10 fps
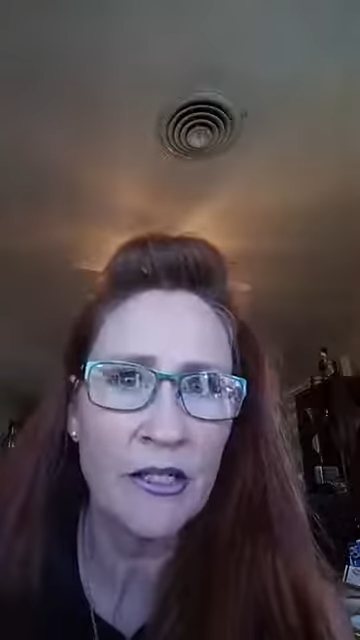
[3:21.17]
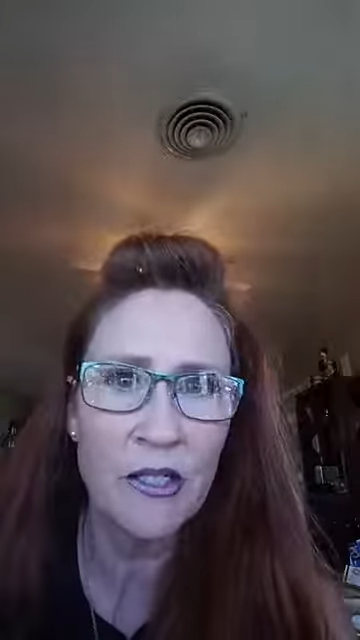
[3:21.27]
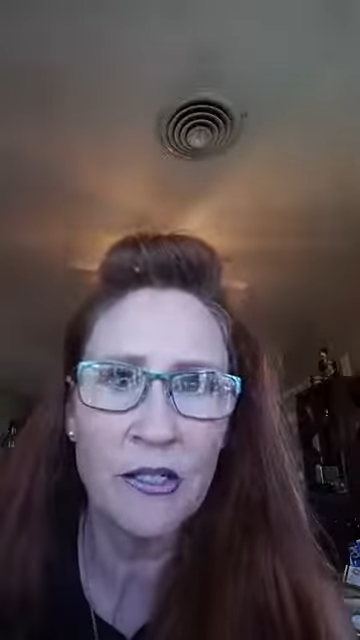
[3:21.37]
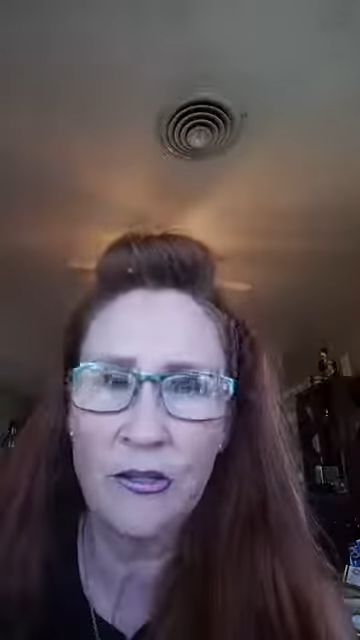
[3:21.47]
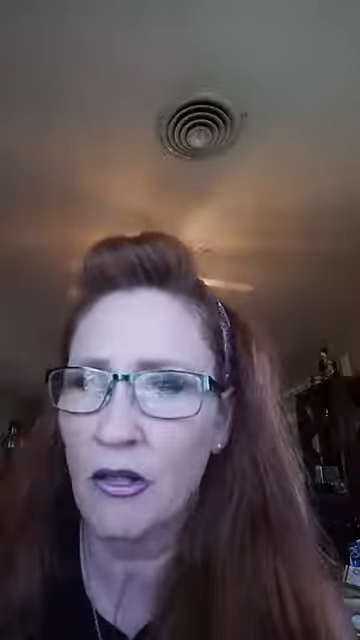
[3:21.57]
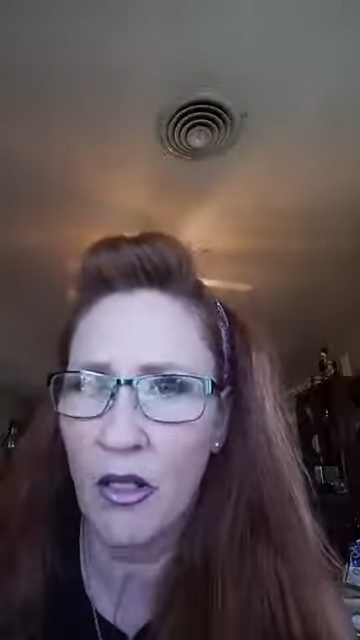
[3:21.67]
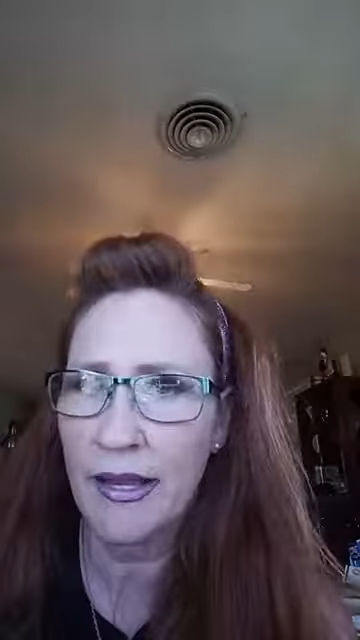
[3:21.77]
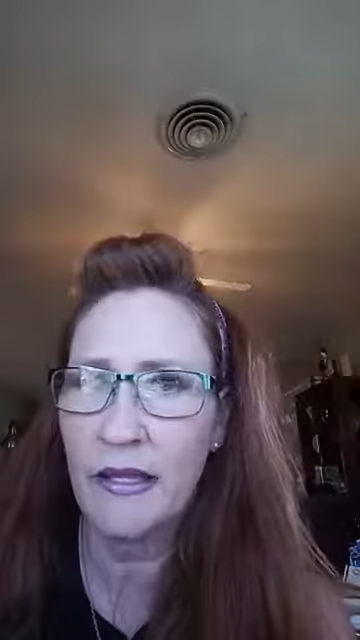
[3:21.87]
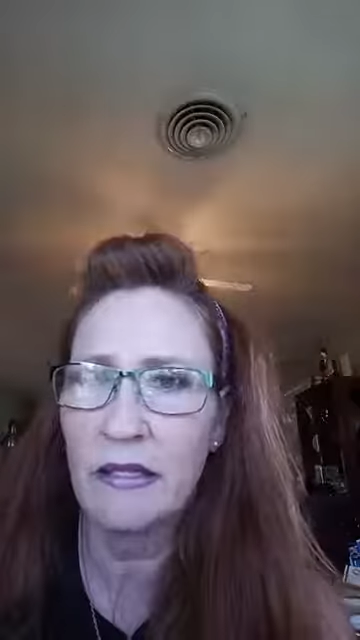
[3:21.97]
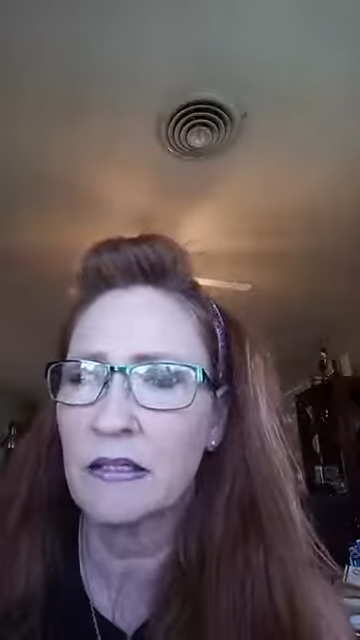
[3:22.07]
to your
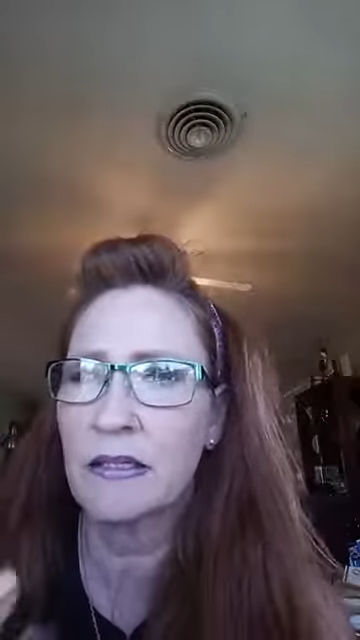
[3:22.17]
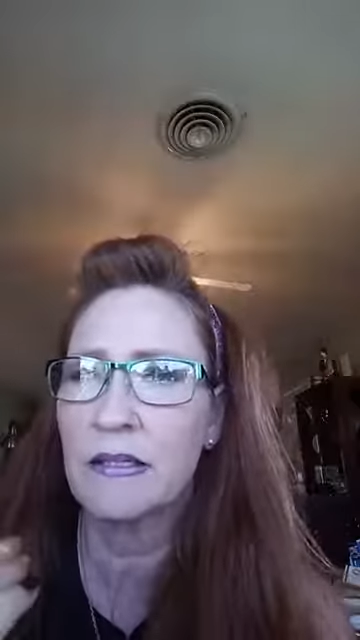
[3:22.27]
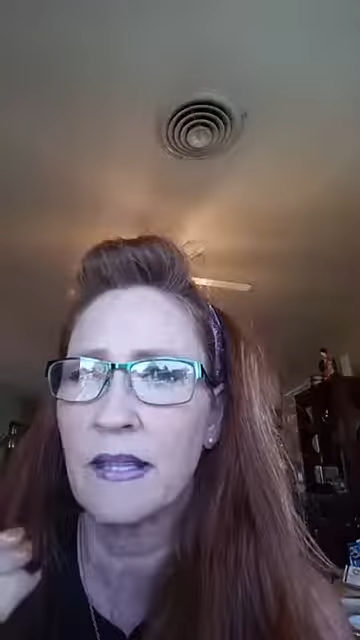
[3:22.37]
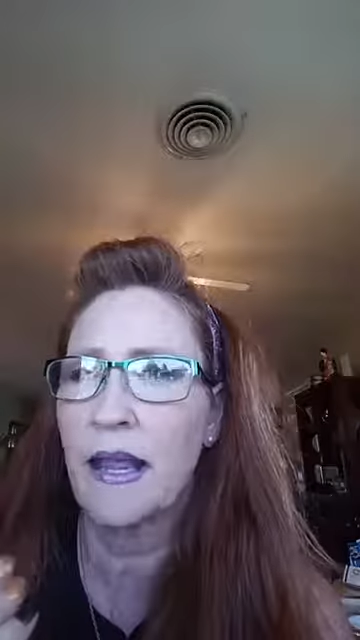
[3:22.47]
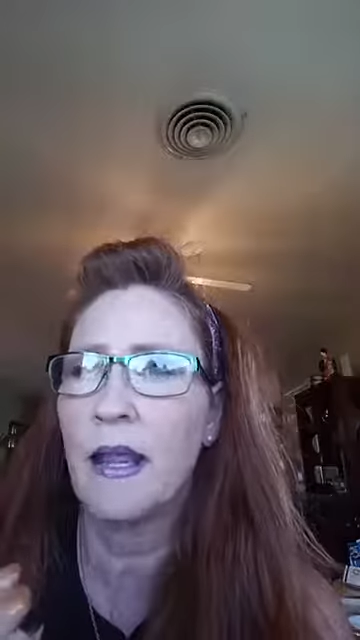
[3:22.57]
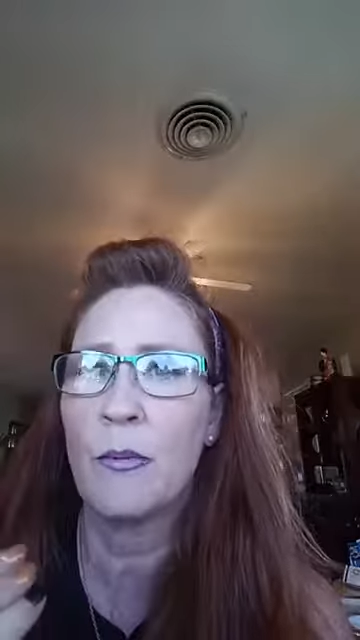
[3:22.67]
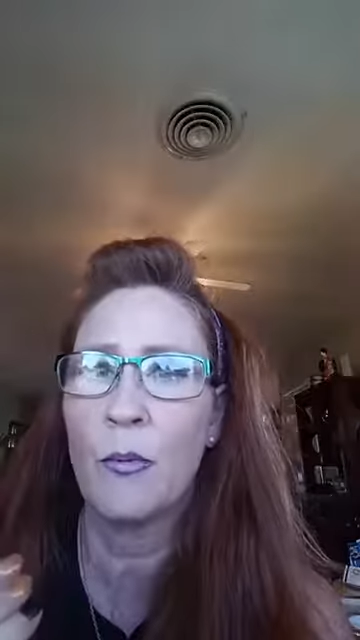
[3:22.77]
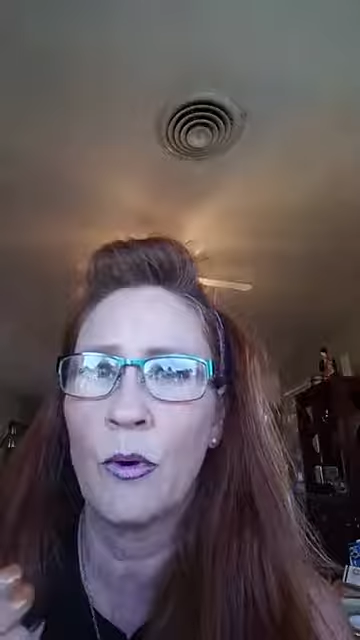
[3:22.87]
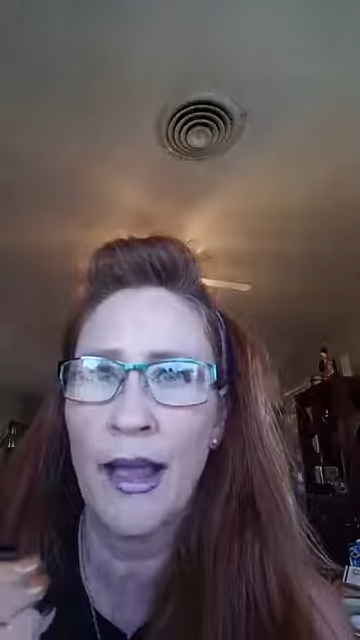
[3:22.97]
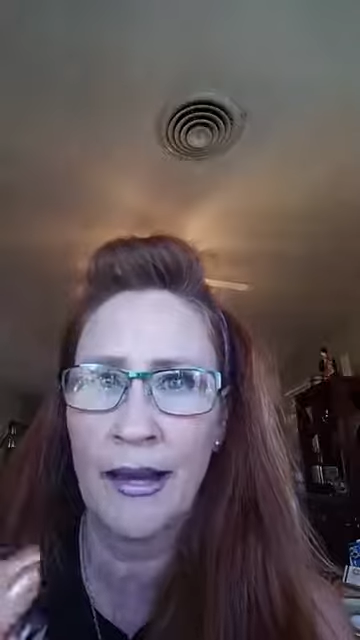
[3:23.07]
client, they
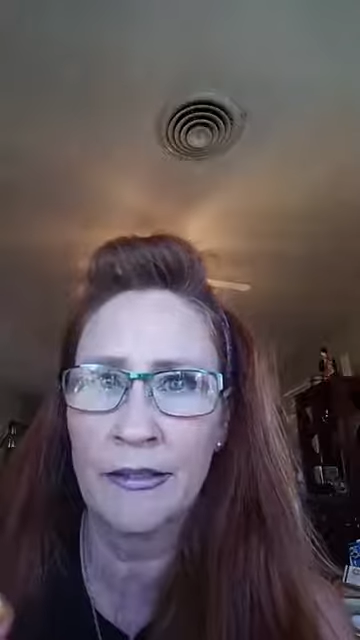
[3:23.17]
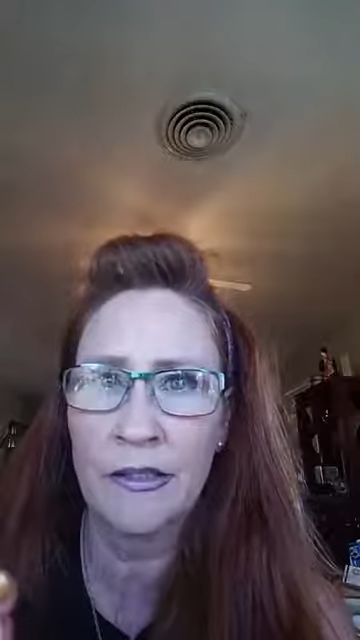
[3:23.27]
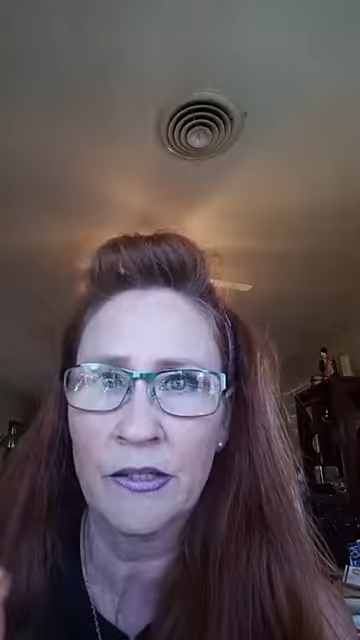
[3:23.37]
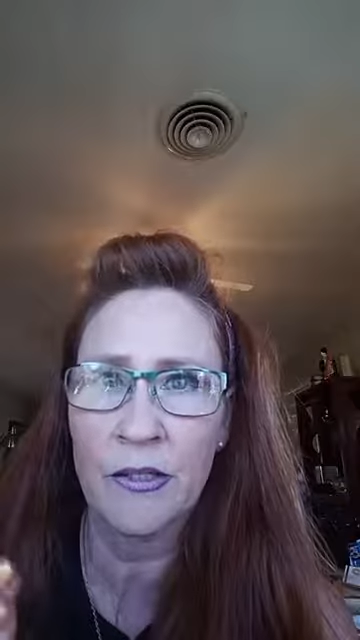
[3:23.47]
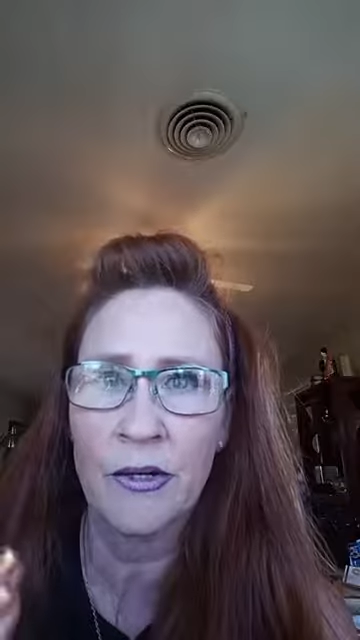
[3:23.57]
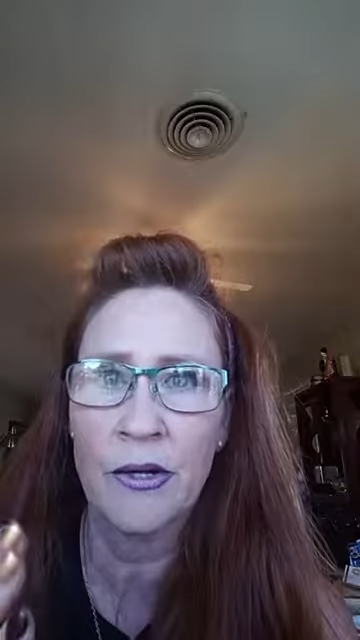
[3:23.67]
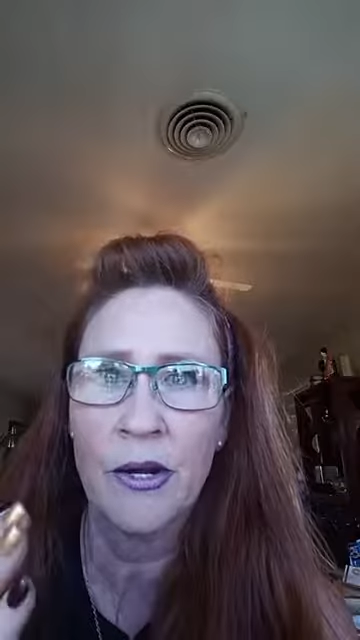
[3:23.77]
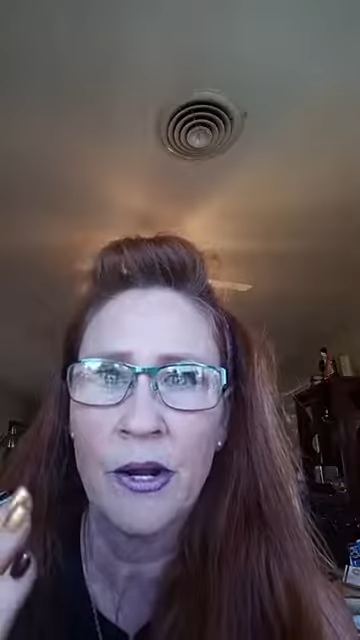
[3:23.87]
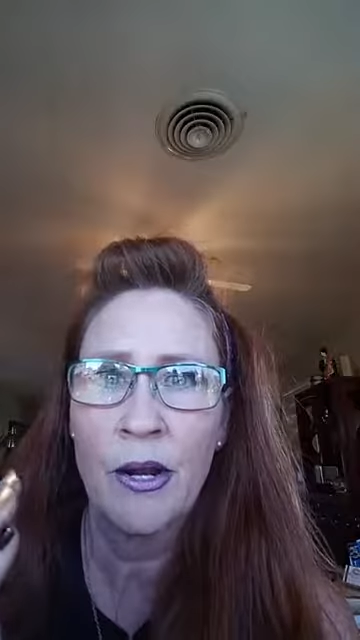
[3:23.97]
will answer